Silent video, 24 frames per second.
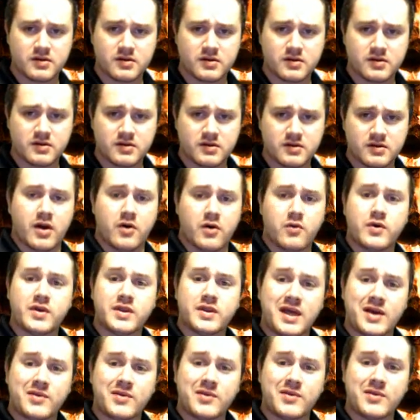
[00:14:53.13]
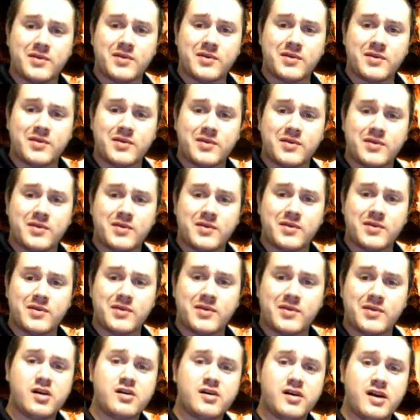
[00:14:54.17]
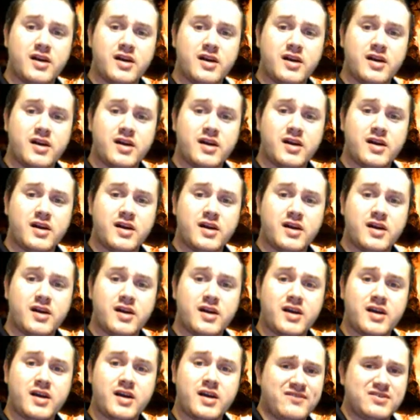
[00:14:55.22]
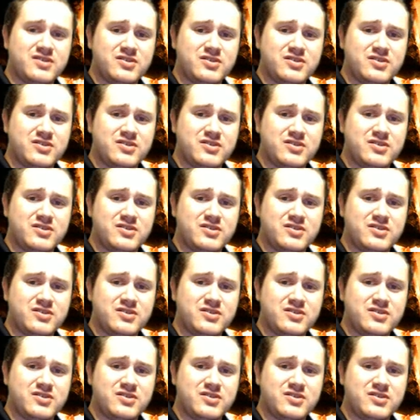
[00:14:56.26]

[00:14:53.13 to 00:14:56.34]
Now, with that being said, we are actually going to have to